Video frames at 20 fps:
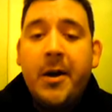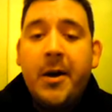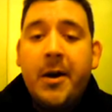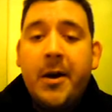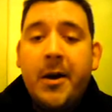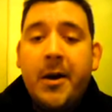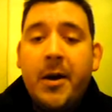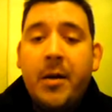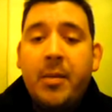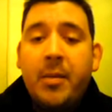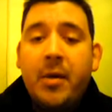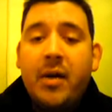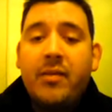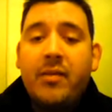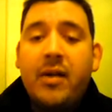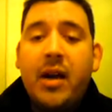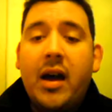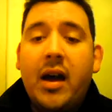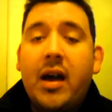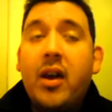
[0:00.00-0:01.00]

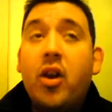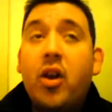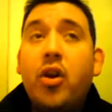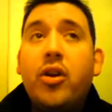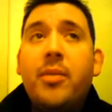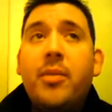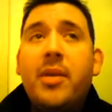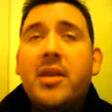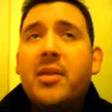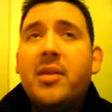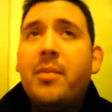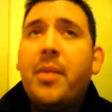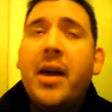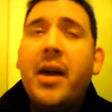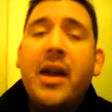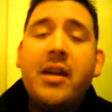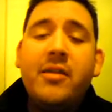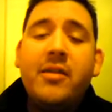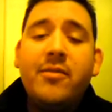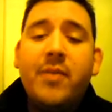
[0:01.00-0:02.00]
I learned about the
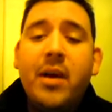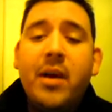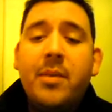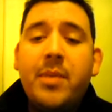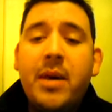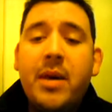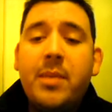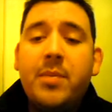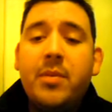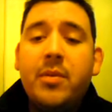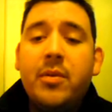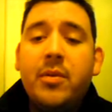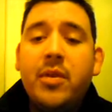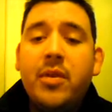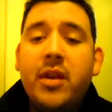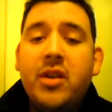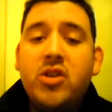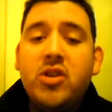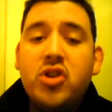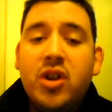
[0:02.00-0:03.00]
pain of my people,
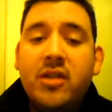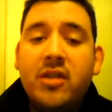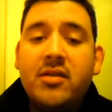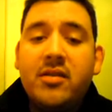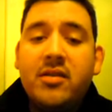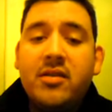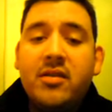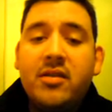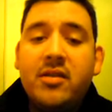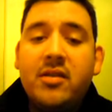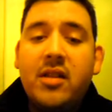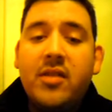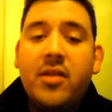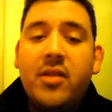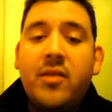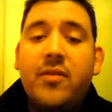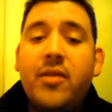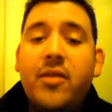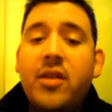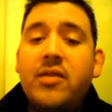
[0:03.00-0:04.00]
the injustices, and
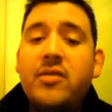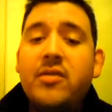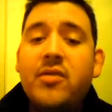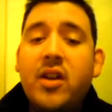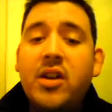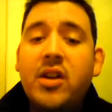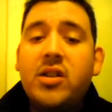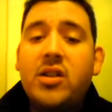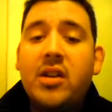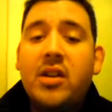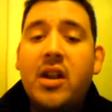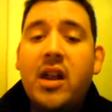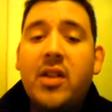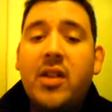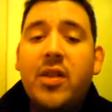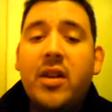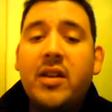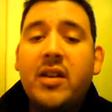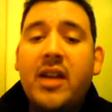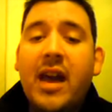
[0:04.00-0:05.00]
the frustration, and I
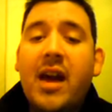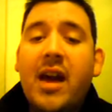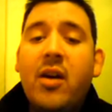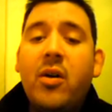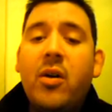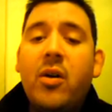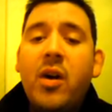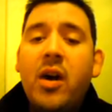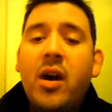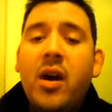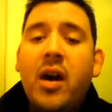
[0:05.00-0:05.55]
think now